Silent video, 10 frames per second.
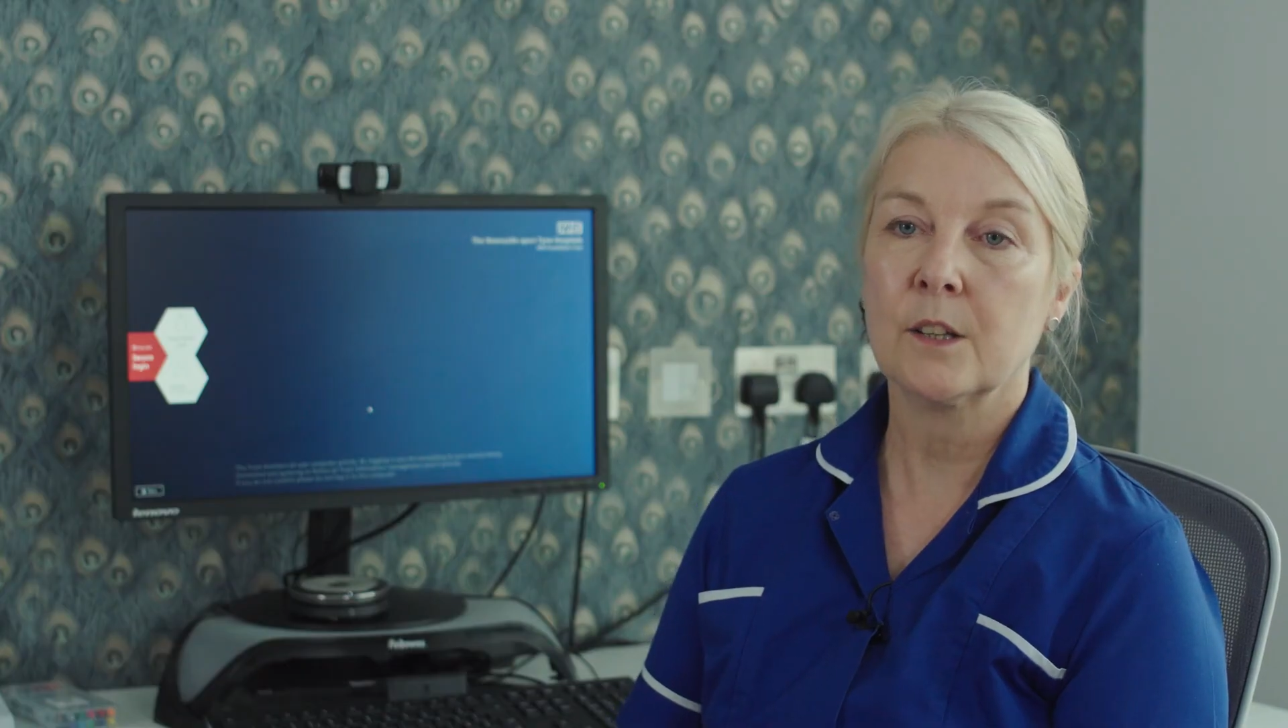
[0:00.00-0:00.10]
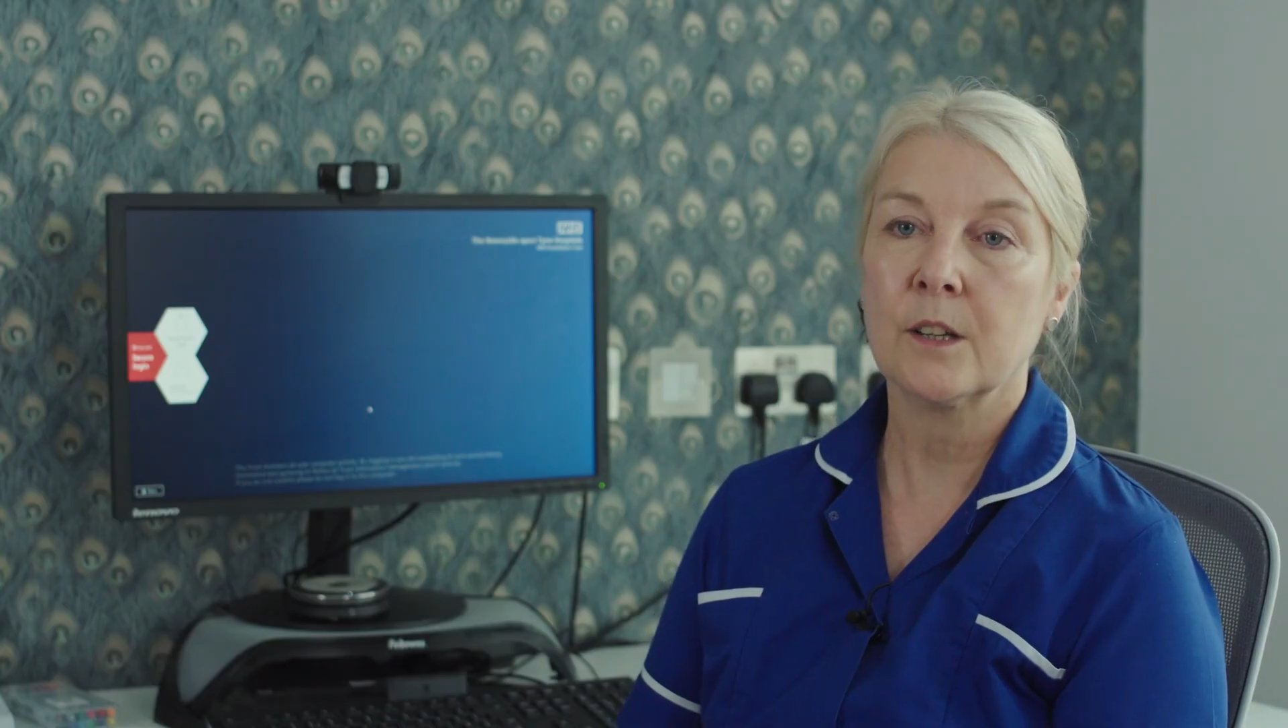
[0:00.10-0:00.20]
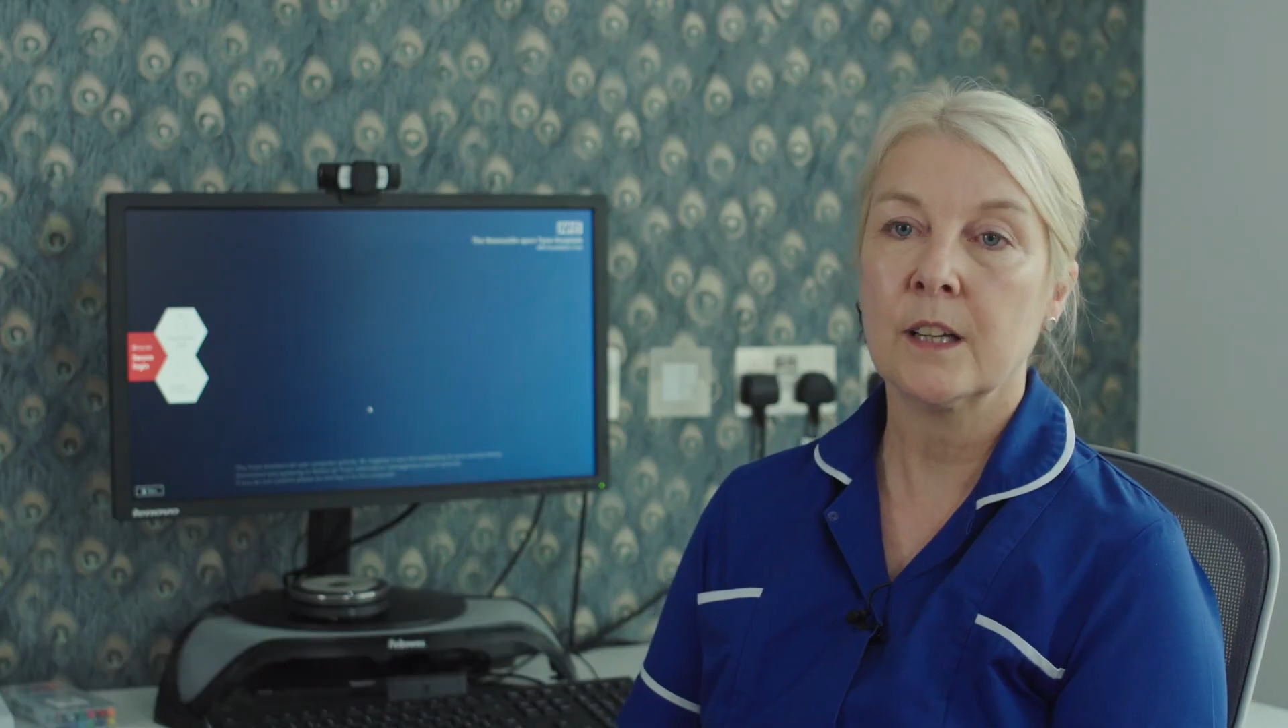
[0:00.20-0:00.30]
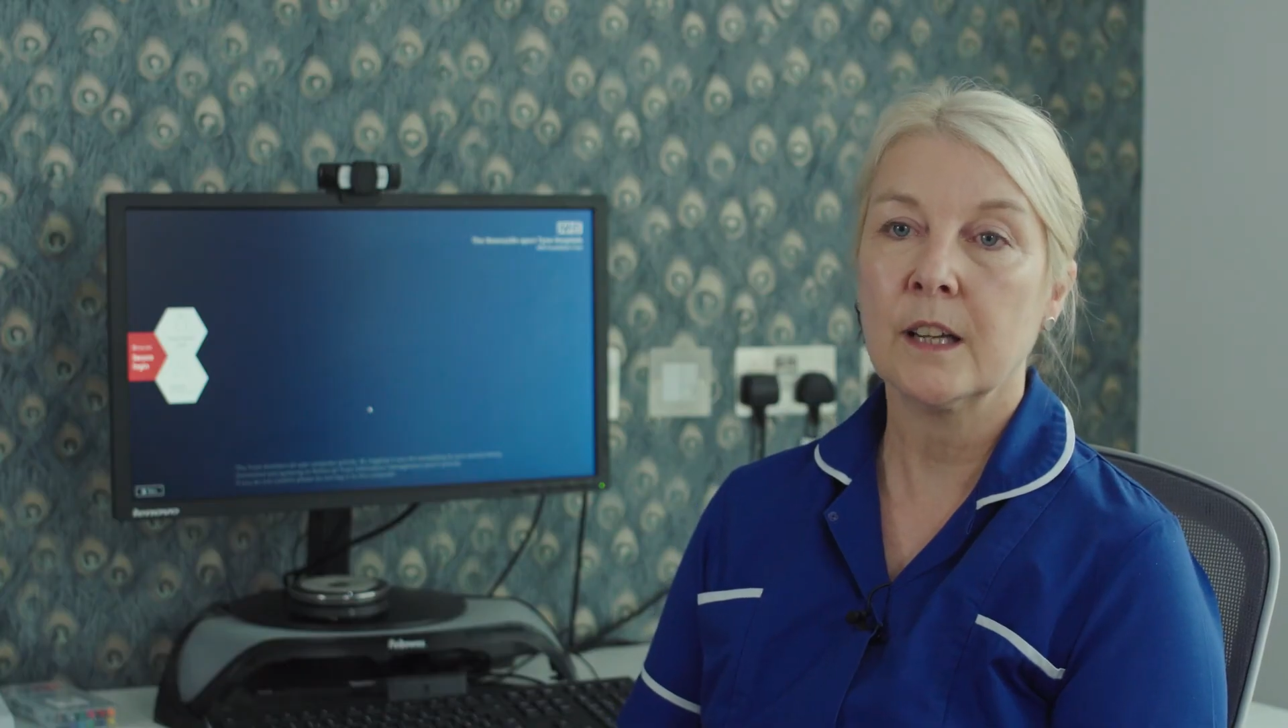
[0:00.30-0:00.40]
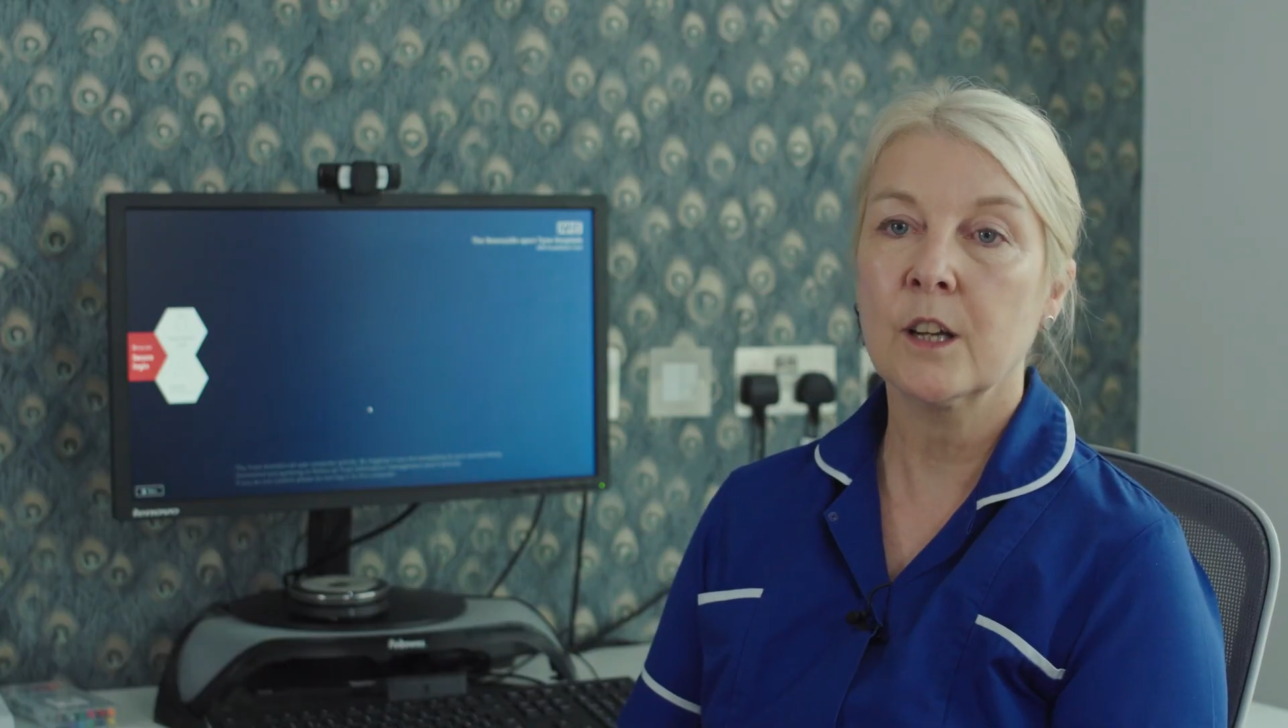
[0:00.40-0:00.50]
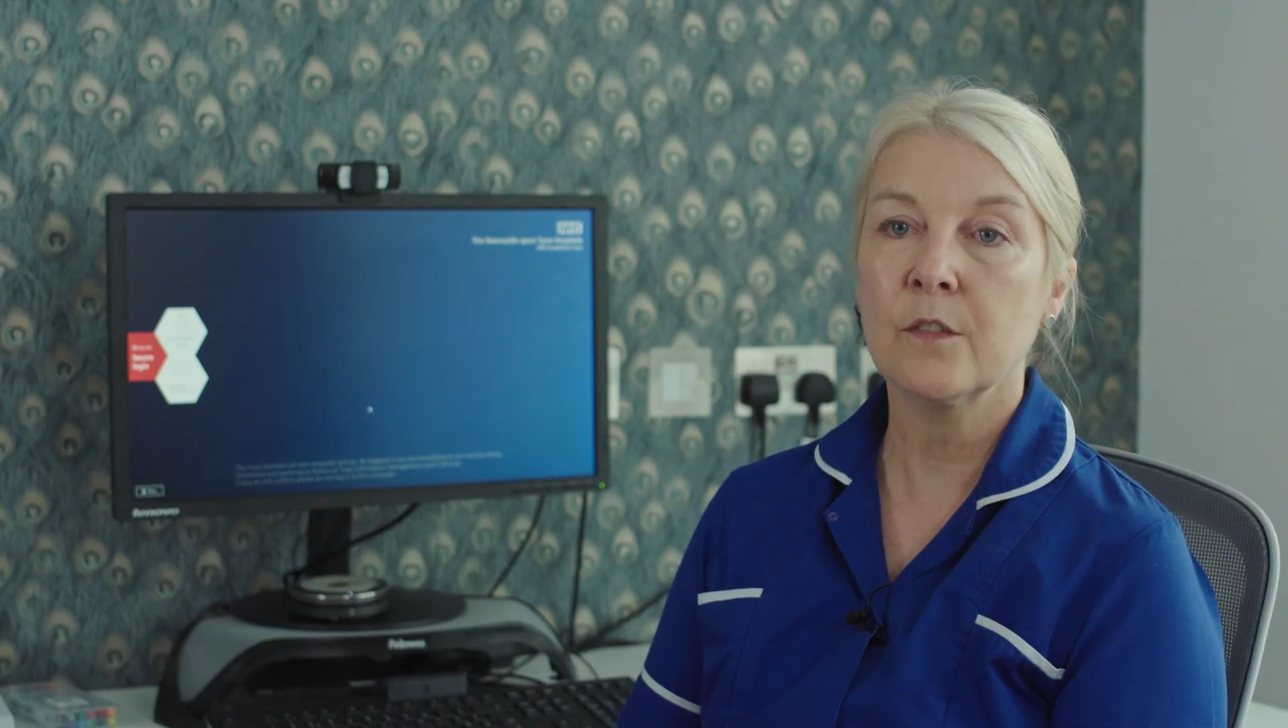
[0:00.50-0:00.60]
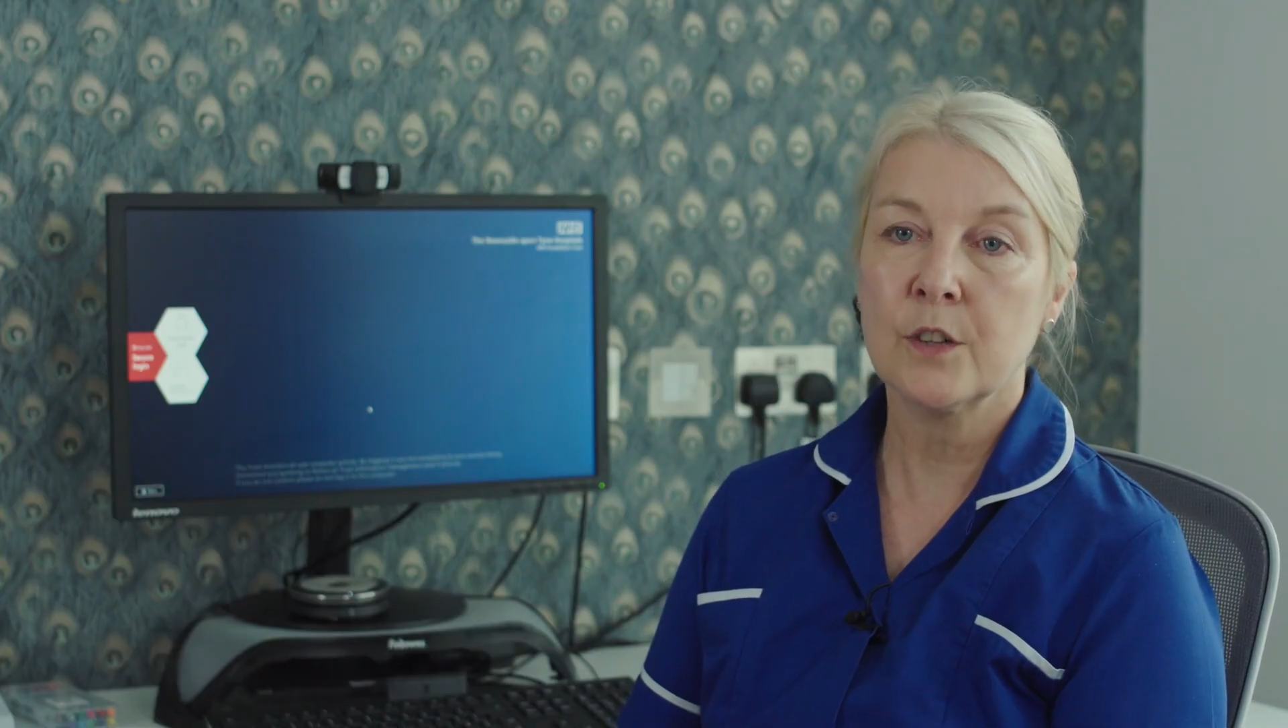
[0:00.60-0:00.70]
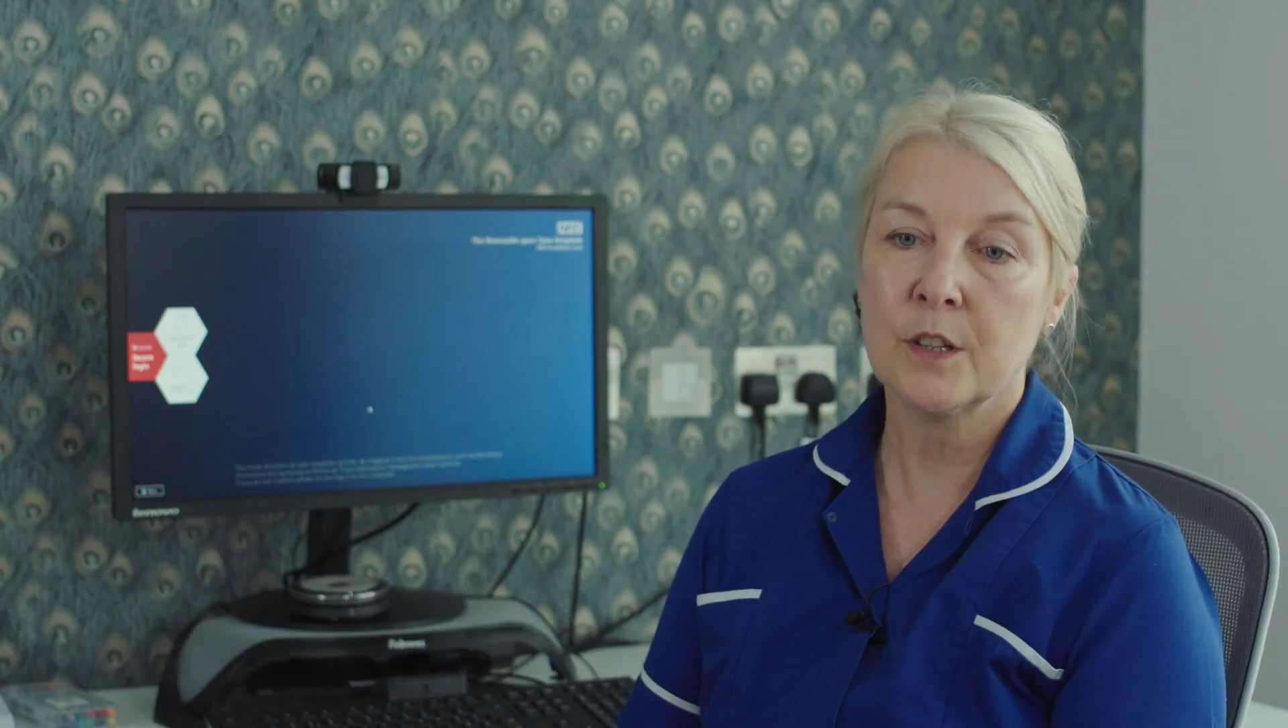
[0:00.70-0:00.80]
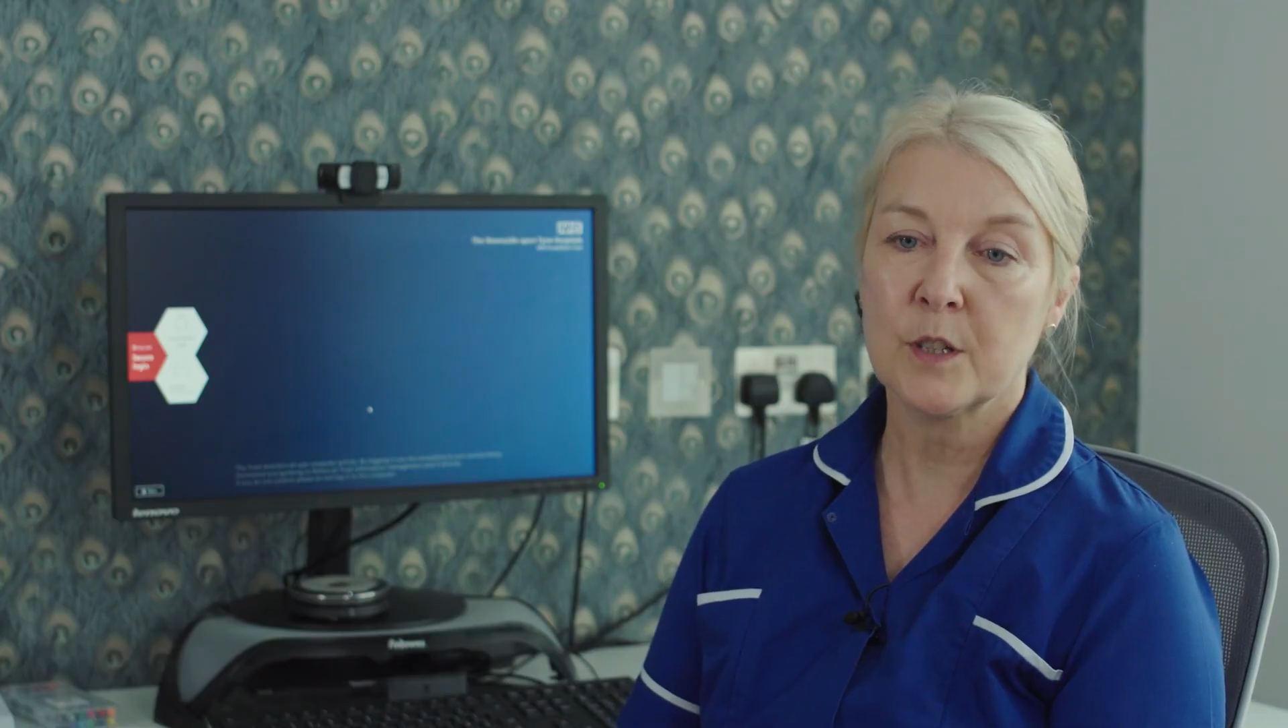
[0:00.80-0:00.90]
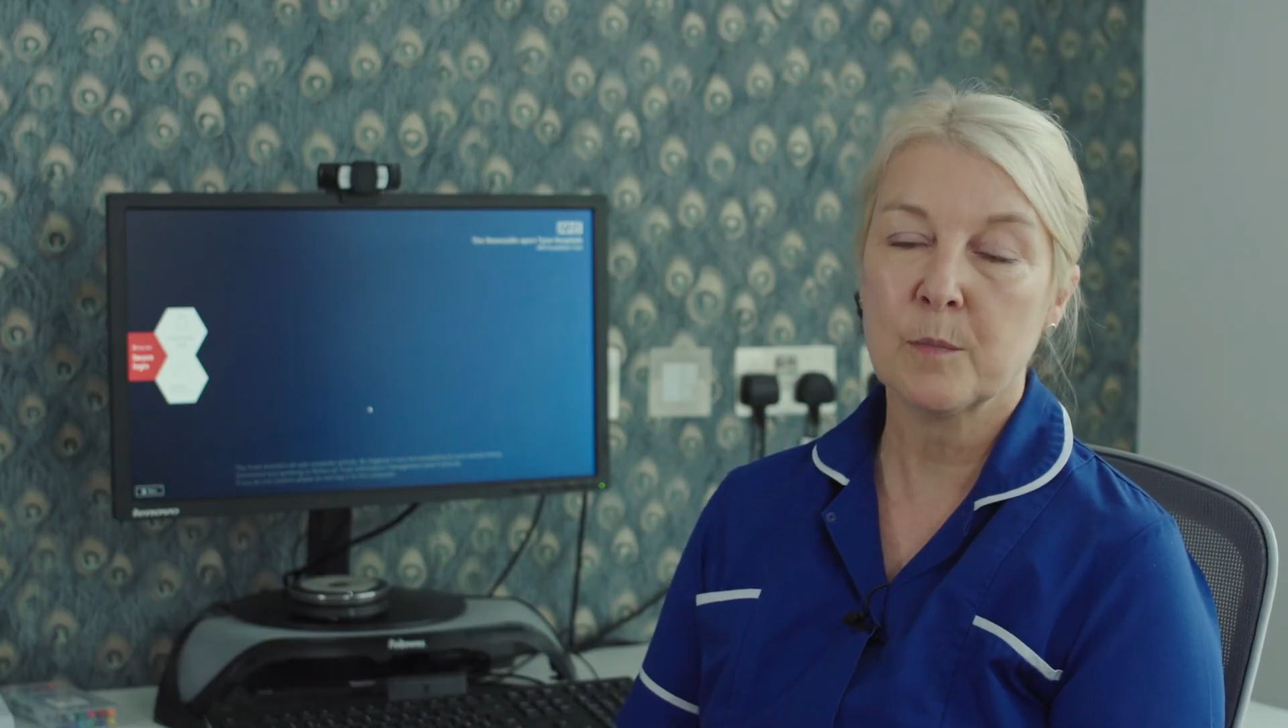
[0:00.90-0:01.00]
the
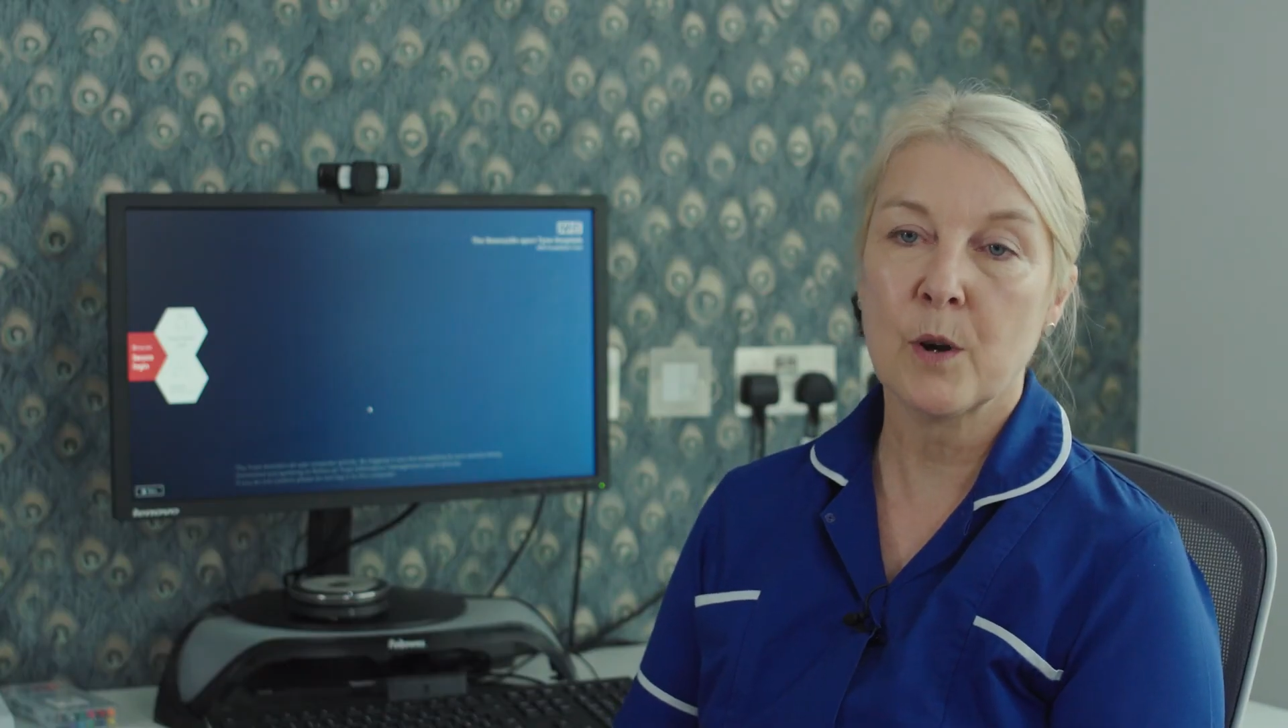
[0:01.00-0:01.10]
governance